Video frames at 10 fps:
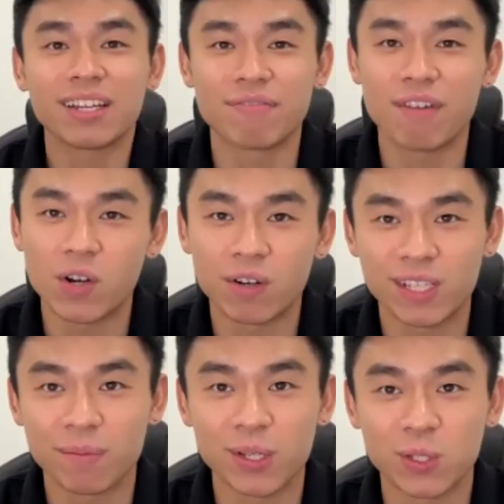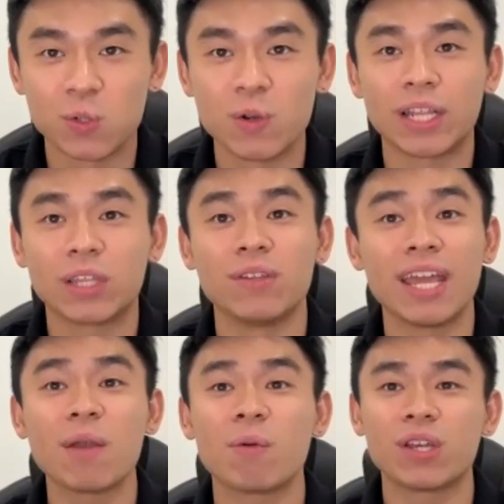the founder of Sigma School, and
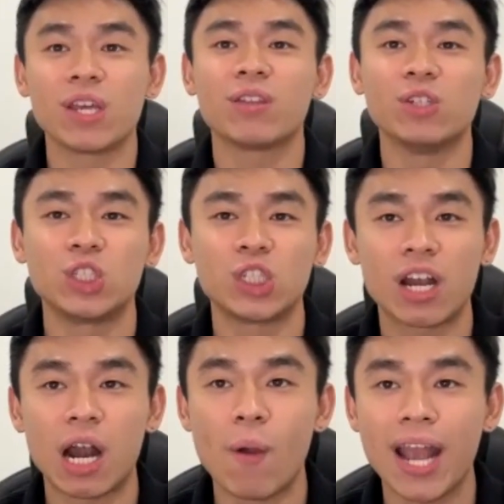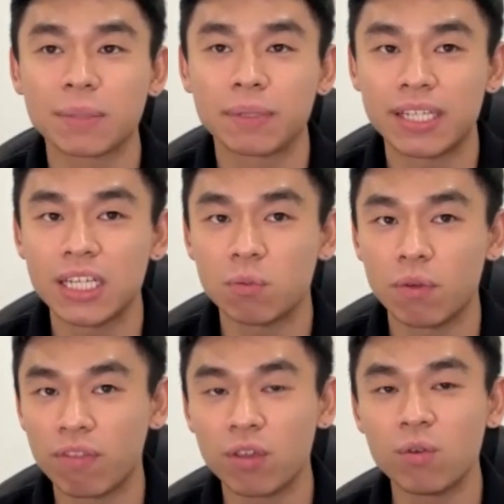today we're here to share our expertise
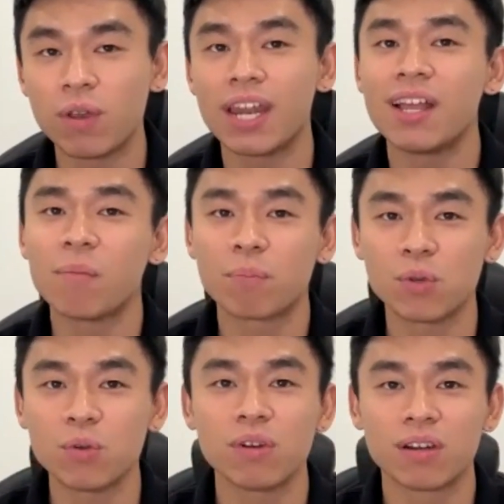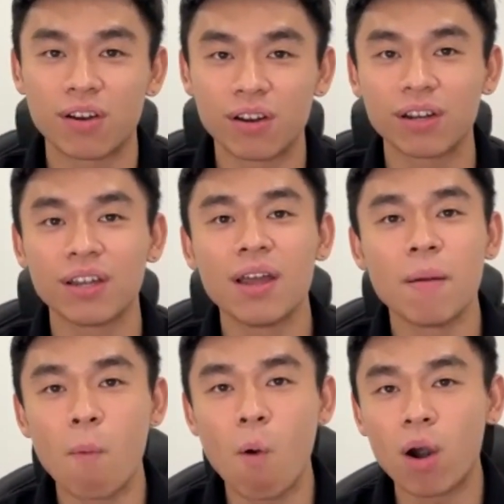with you and help you learn
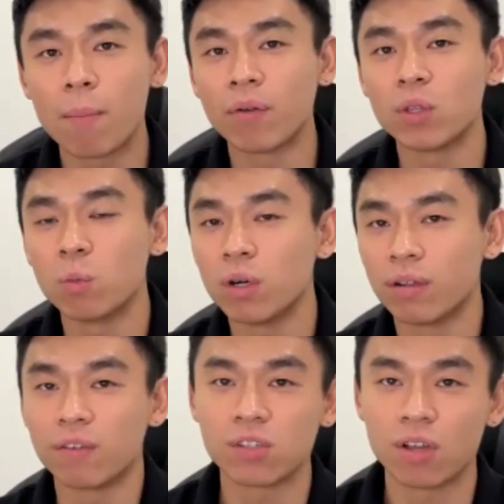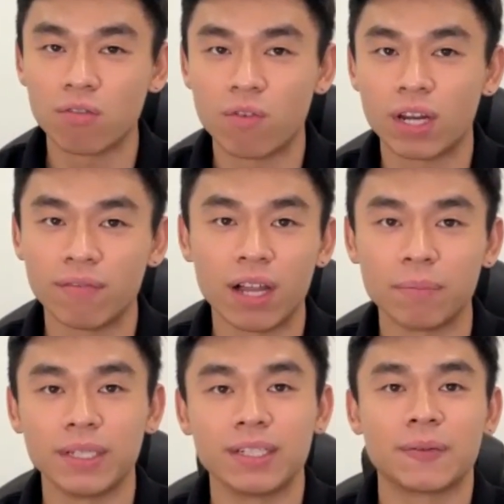more about the world of software development.